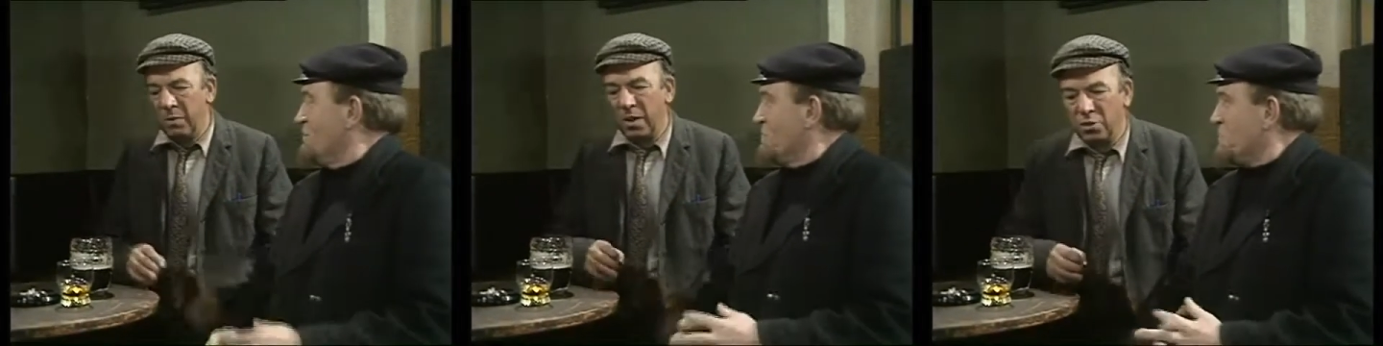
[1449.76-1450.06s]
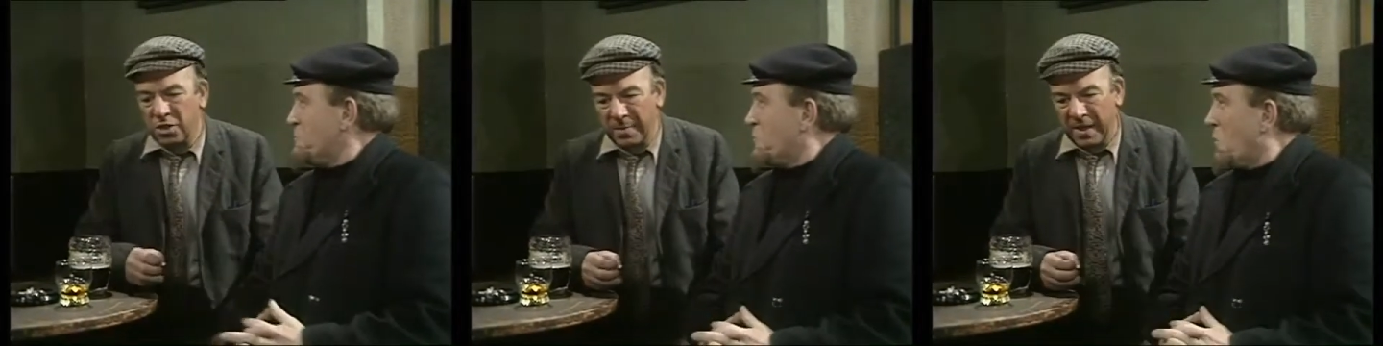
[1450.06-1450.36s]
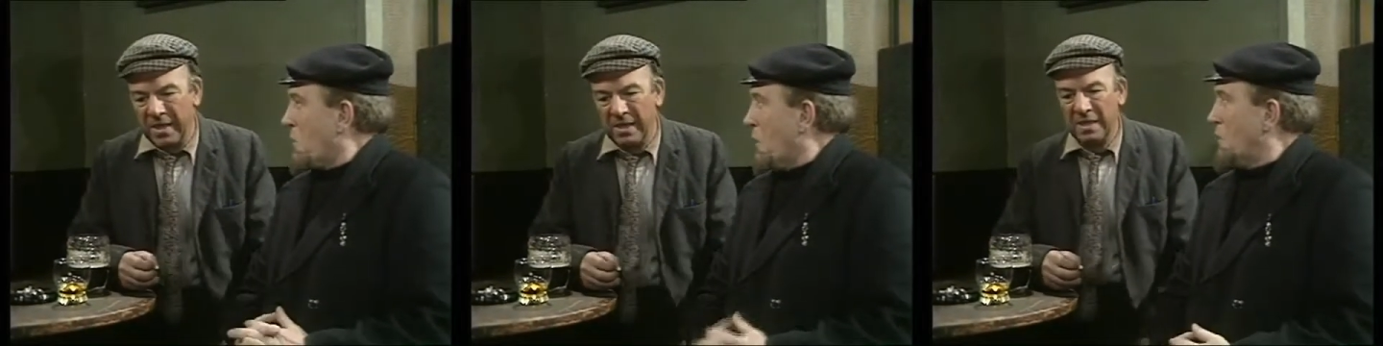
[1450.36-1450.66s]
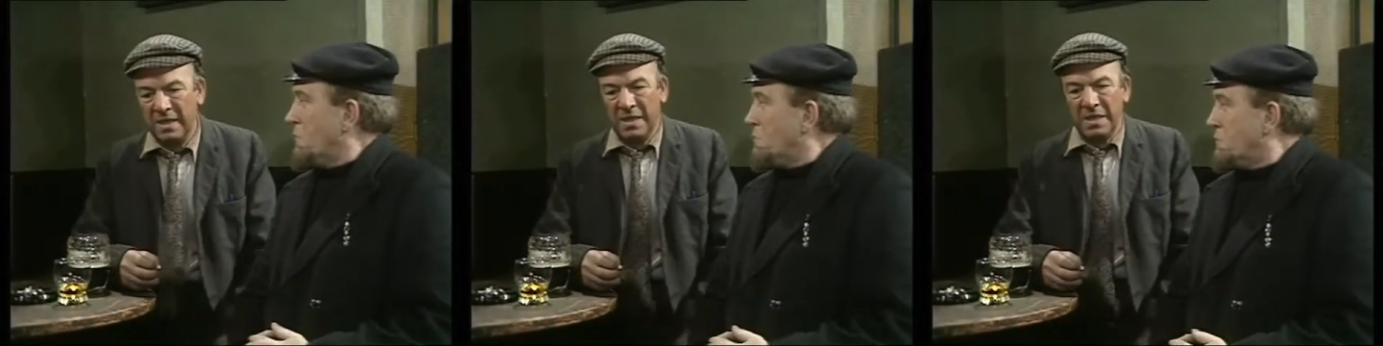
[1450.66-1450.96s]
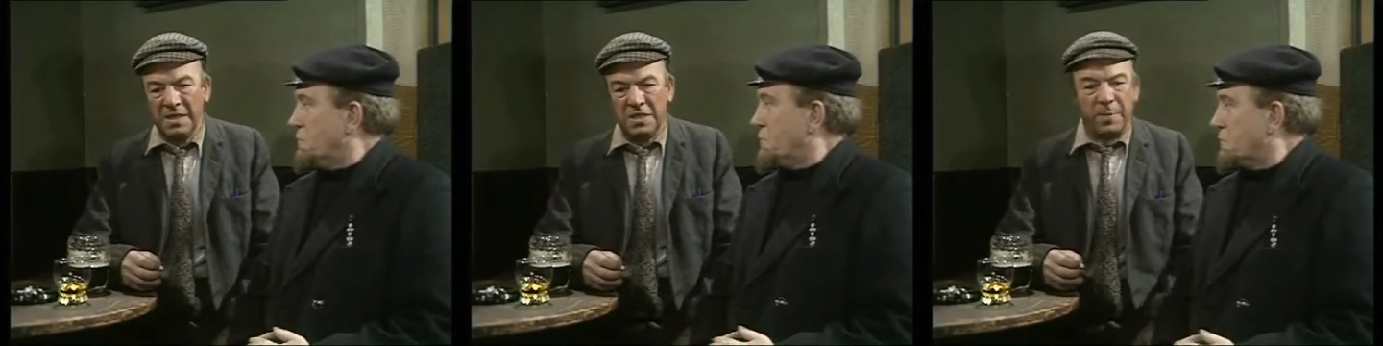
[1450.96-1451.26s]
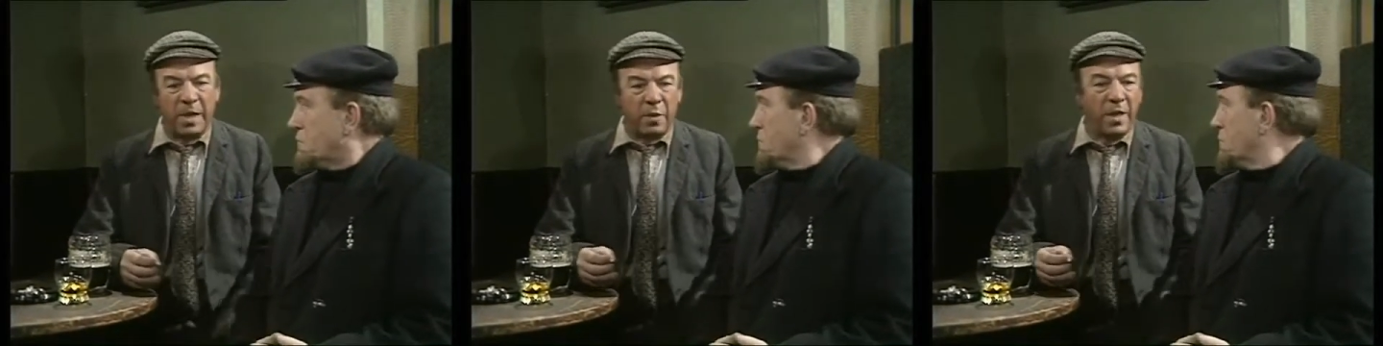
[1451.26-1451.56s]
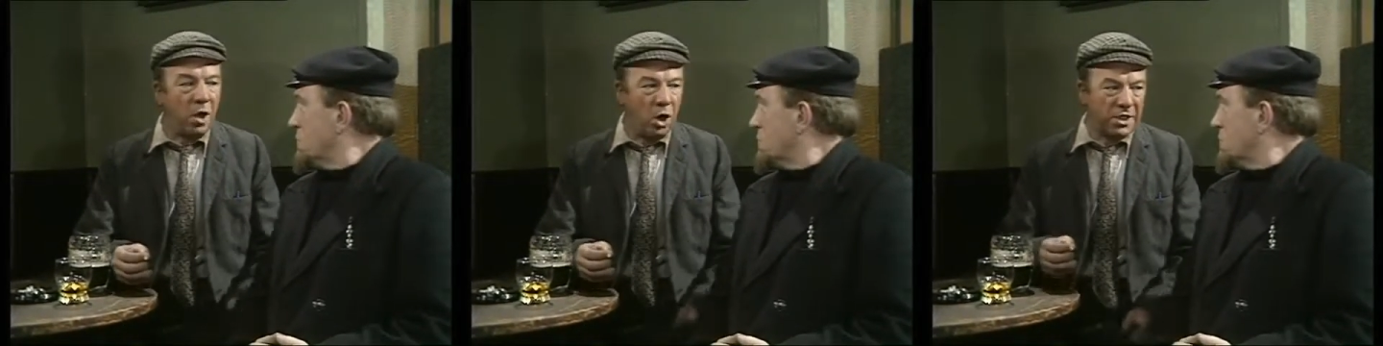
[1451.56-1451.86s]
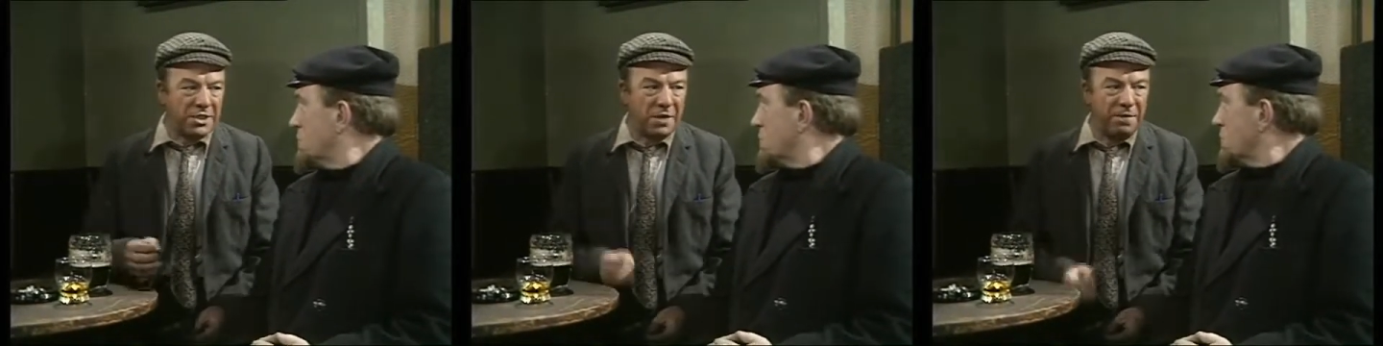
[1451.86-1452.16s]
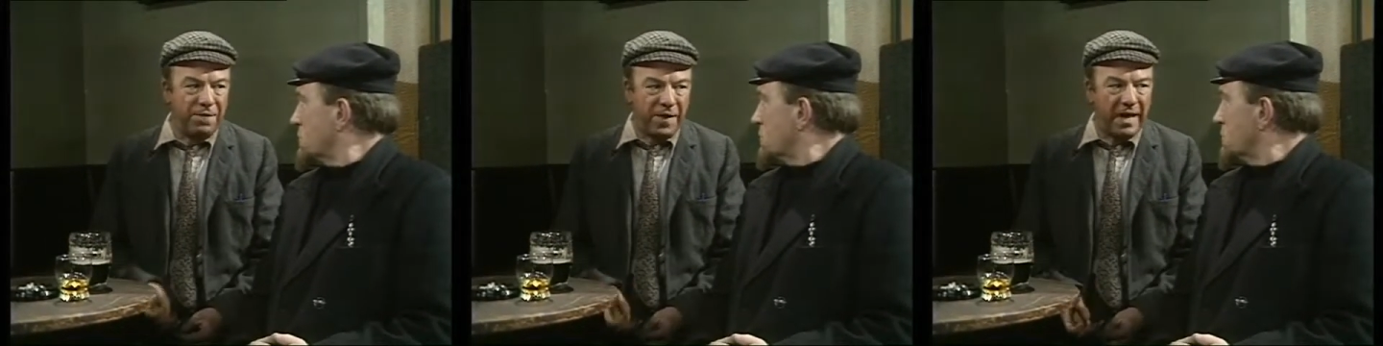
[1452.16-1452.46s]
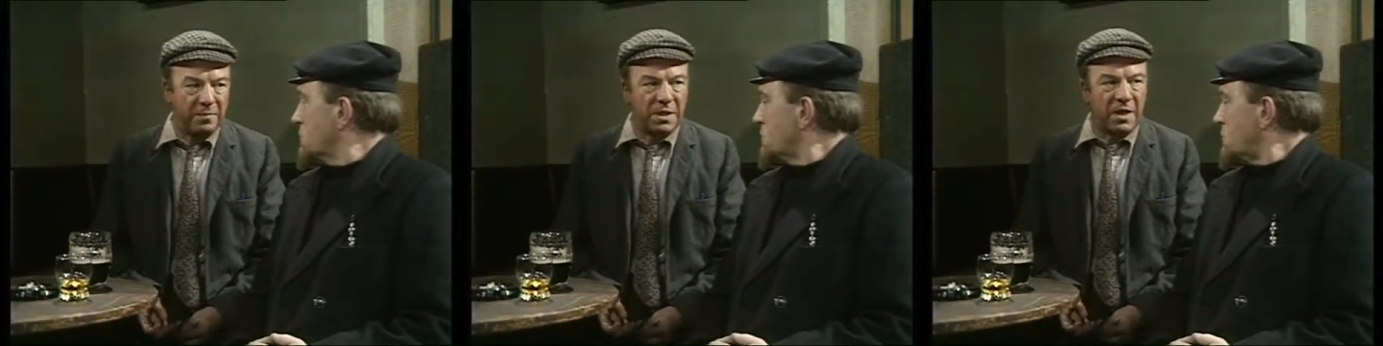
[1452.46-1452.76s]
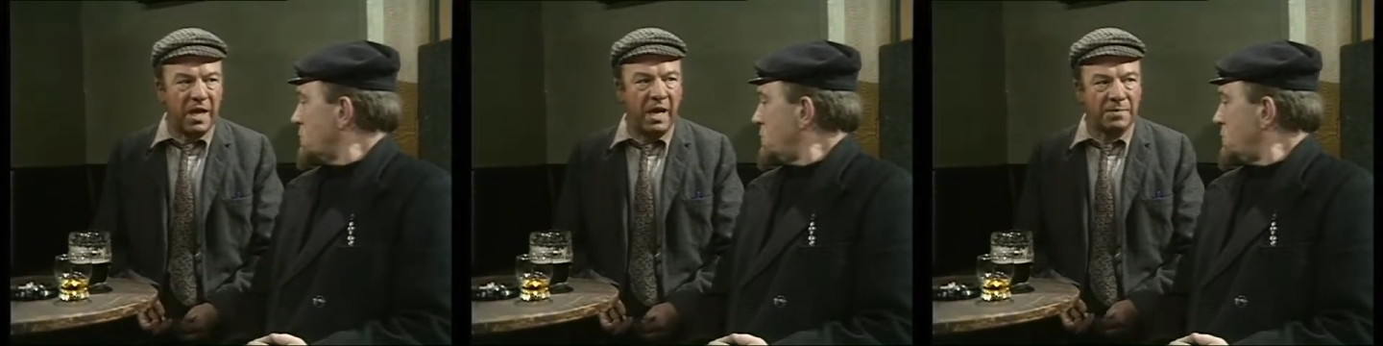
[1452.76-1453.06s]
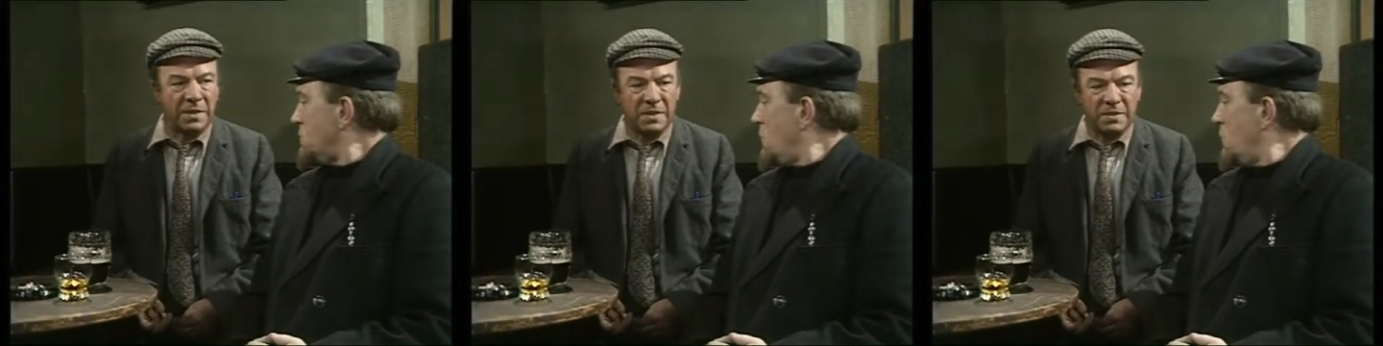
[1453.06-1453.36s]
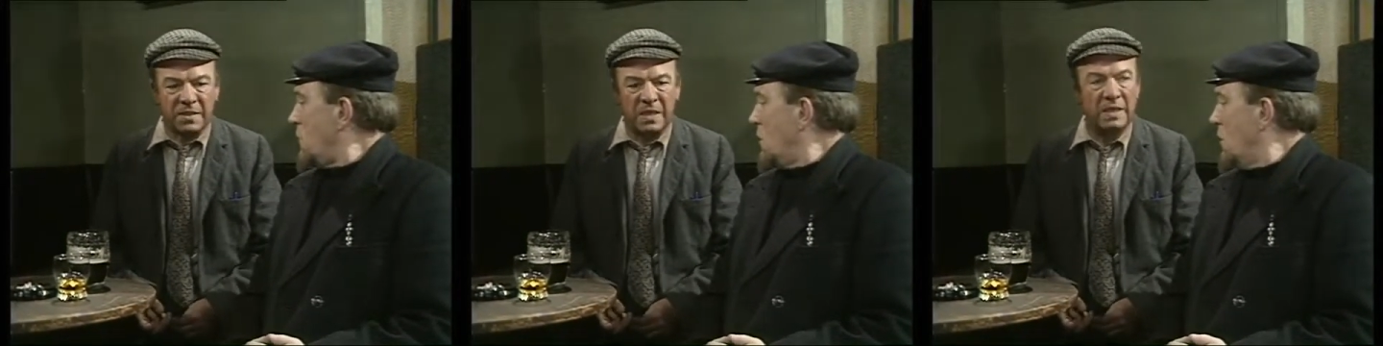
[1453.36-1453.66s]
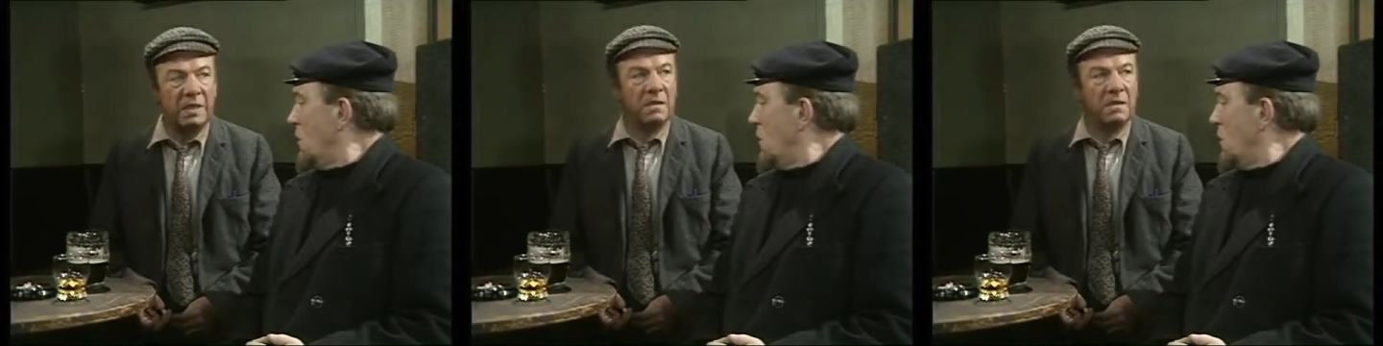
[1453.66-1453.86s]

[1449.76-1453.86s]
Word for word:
Speaker 1: Well, now, to be, to be quite honest and frank with you, Captain, it's...